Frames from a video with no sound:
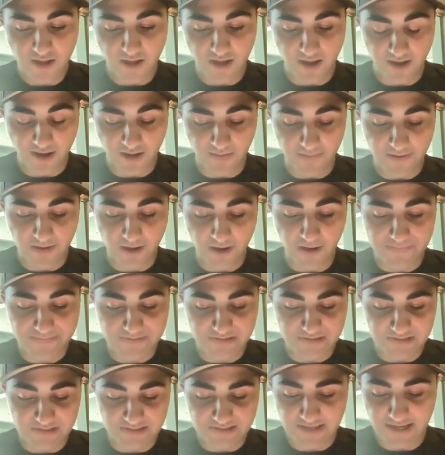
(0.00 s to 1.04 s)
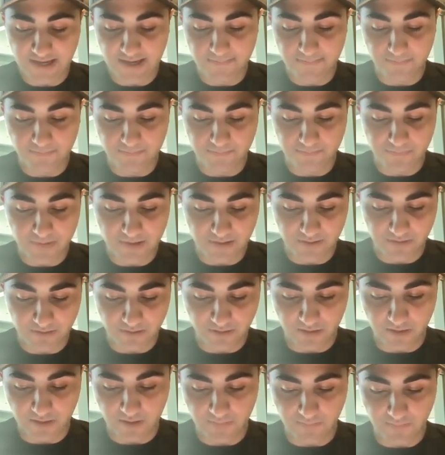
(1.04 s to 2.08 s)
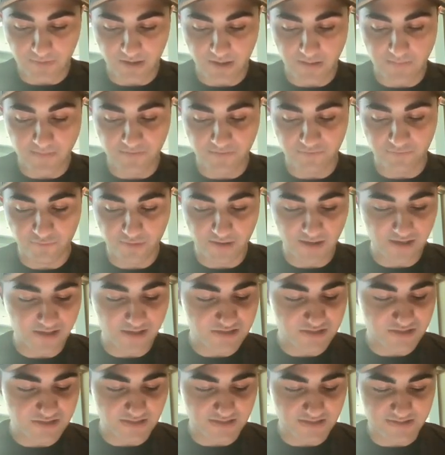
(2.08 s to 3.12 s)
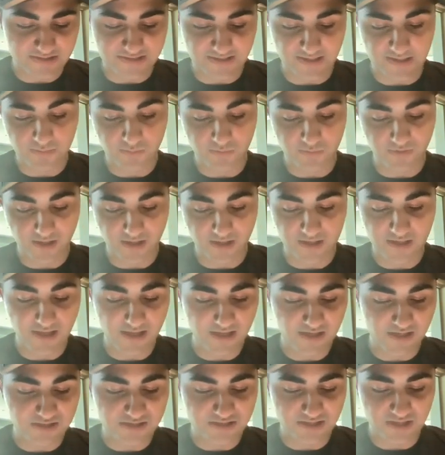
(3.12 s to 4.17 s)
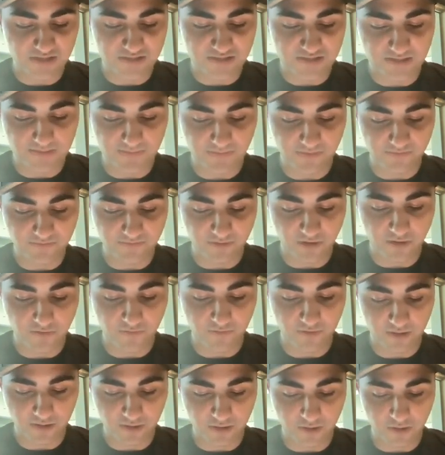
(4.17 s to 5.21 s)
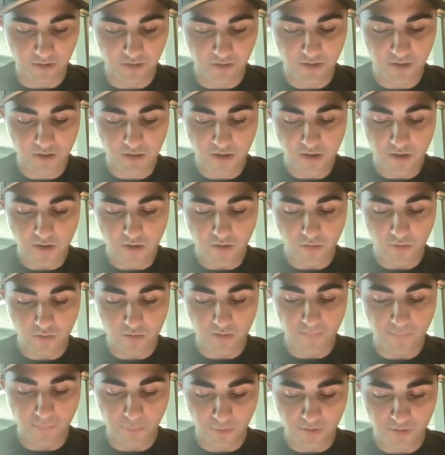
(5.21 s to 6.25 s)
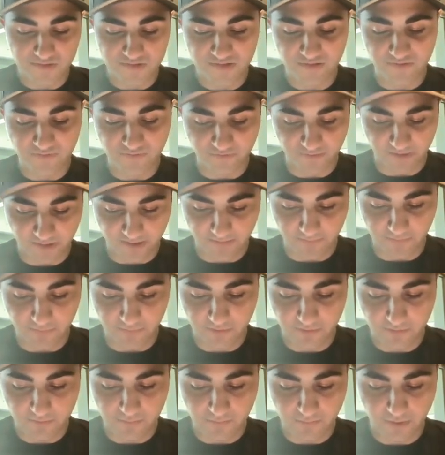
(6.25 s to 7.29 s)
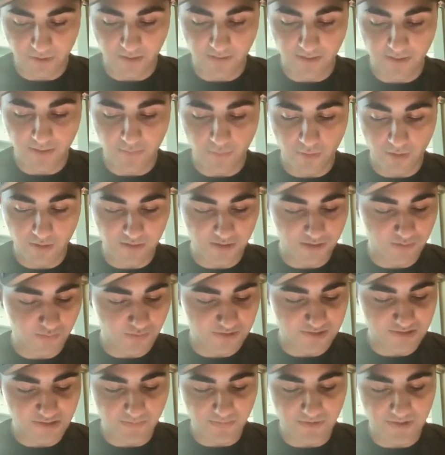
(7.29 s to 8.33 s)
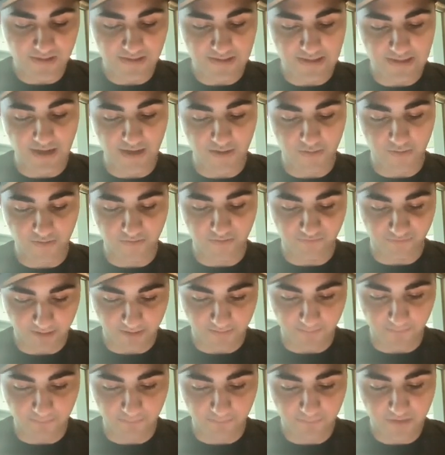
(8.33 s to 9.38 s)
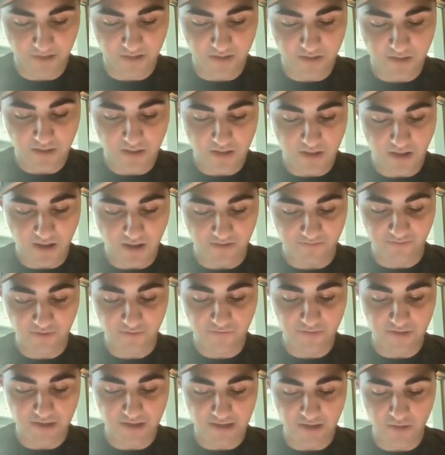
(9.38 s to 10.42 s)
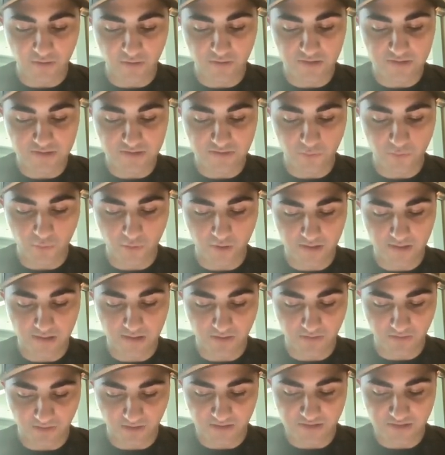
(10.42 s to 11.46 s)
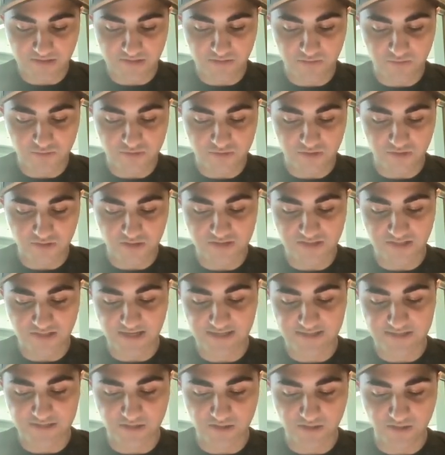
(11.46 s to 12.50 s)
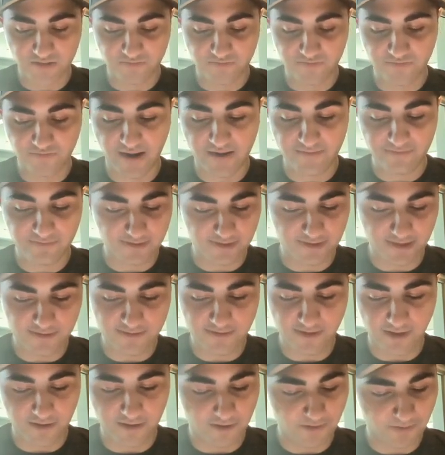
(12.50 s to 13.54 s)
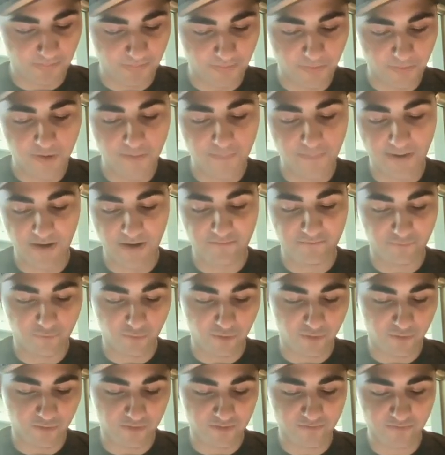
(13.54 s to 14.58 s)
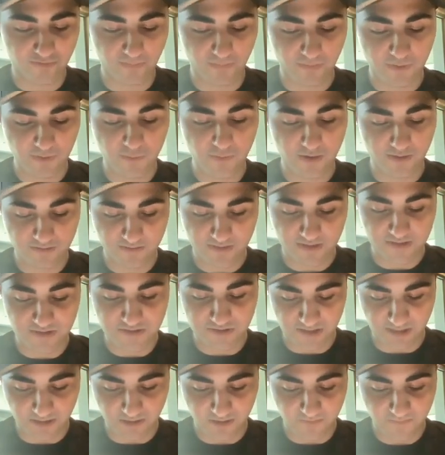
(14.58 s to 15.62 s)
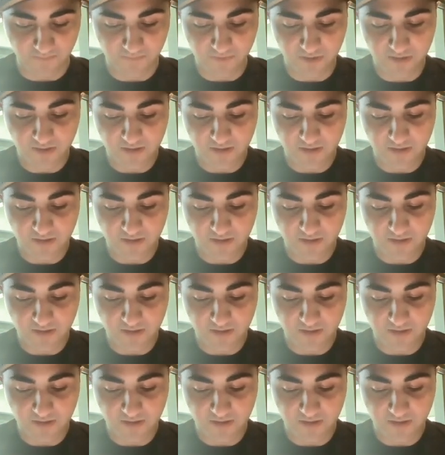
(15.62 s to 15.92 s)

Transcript: I had the option to stay at B C and become a free agent and sign with any N H L team the following year, or report to the Flames, but all I wanted was to be a Calgary Flame. I felt that I owed it to the organization who took a chance on a five six, one hundred thirty pound forward from the U S H L.